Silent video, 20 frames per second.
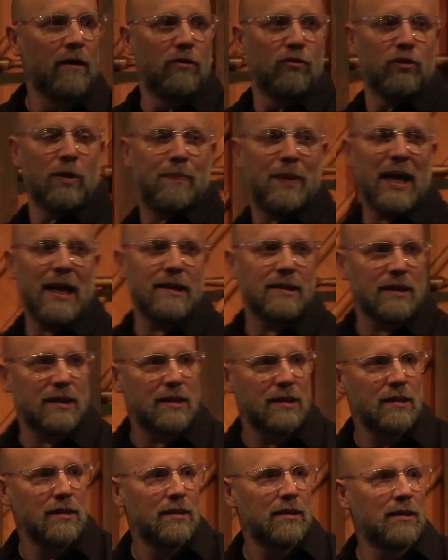
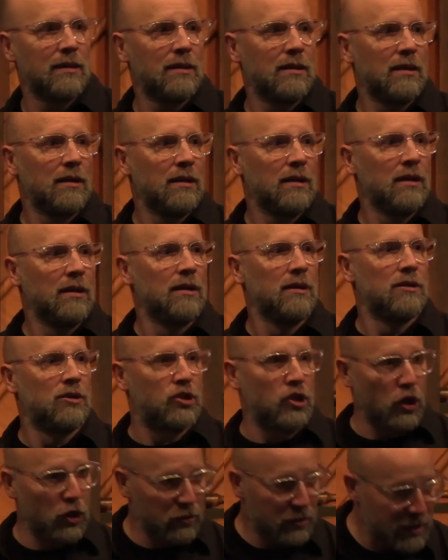Repent.
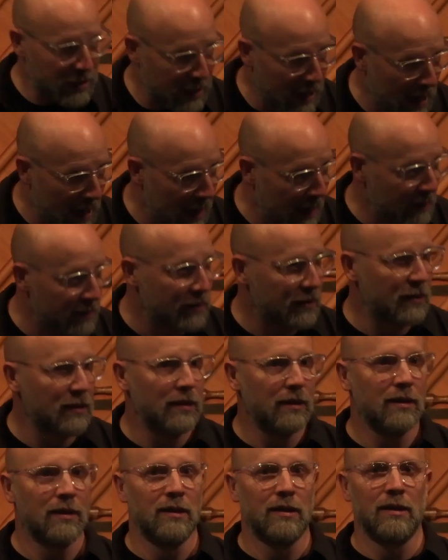Turn to God.
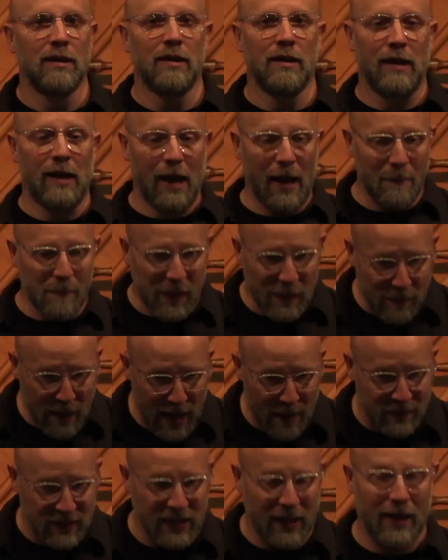And be
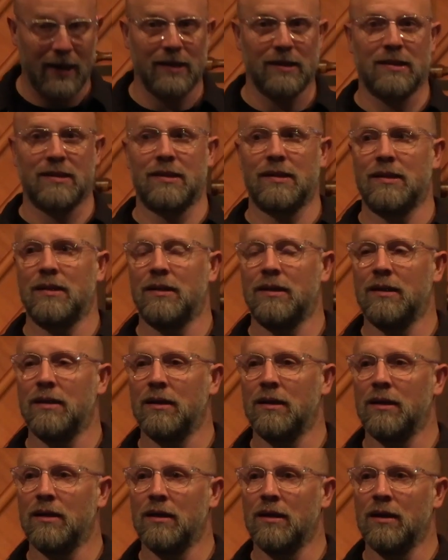baptized.
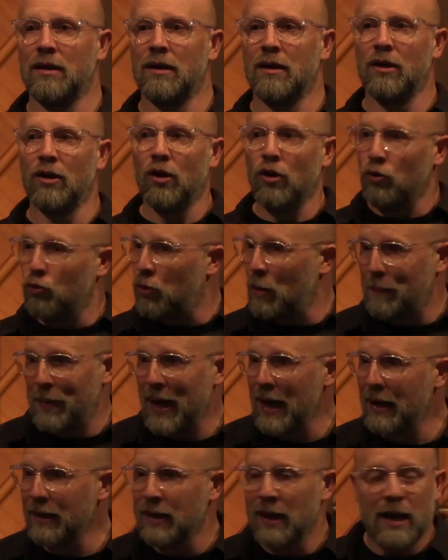
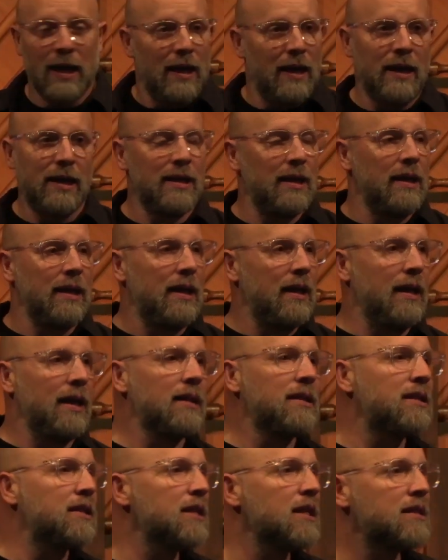Repent.
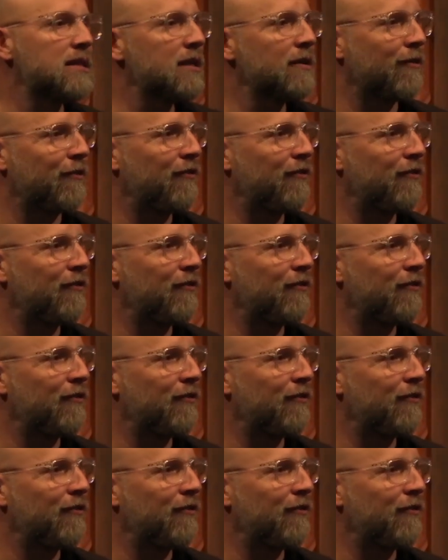It's just a